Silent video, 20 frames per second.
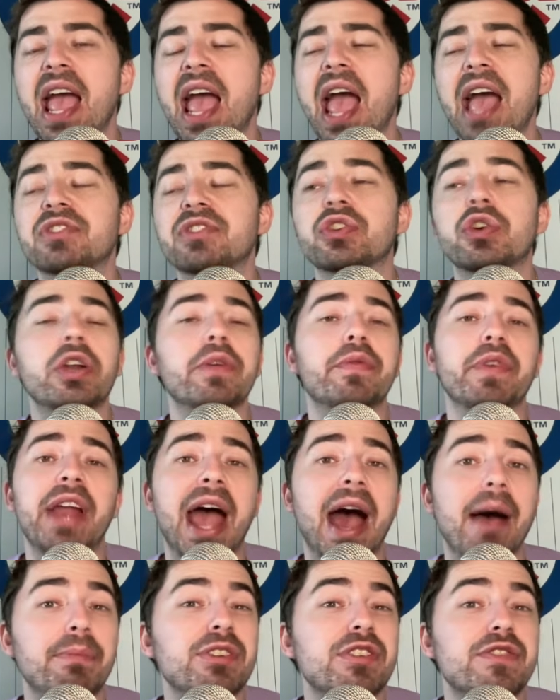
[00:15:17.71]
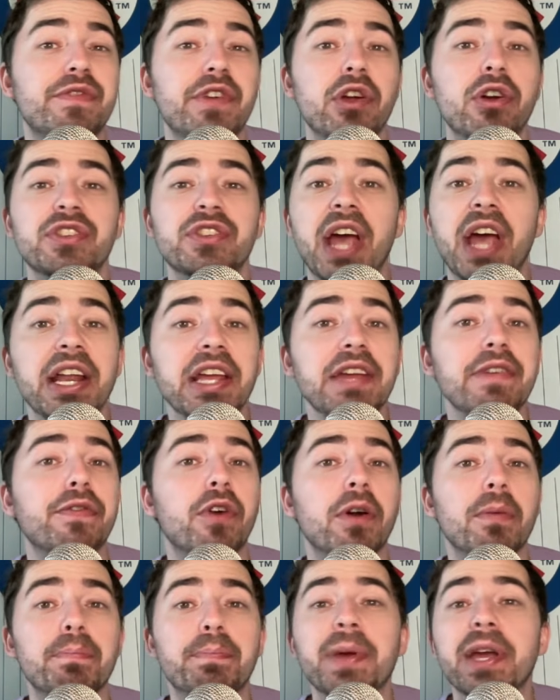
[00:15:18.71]
as good of an atmosphere as any for
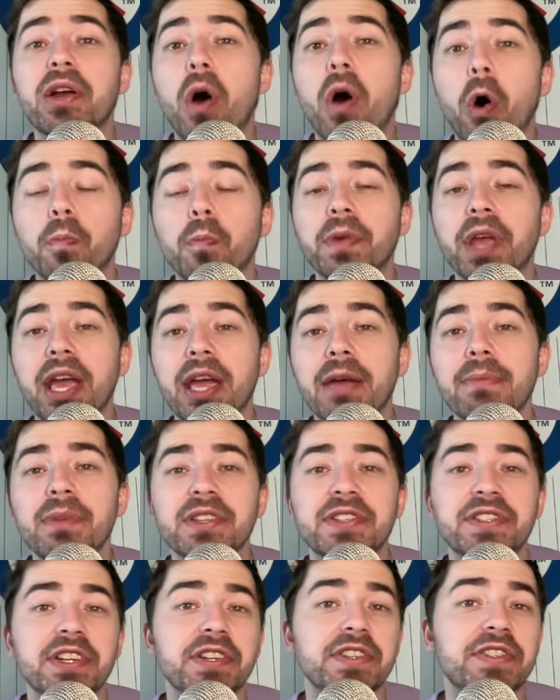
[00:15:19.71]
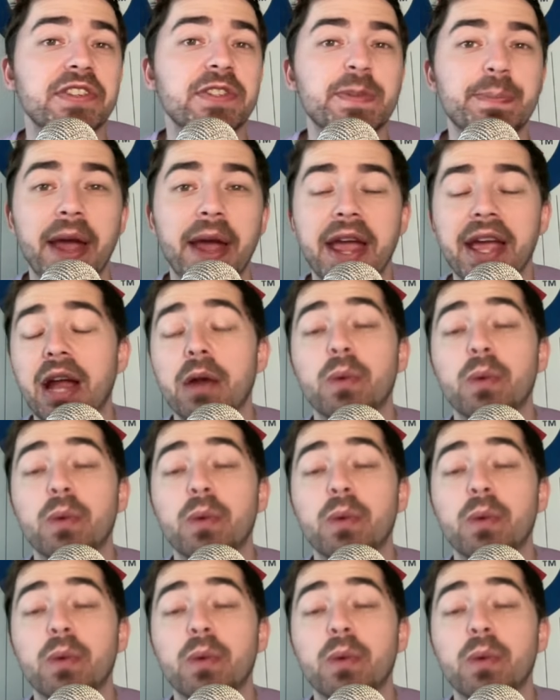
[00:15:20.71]
a big home game at Citizens Bank.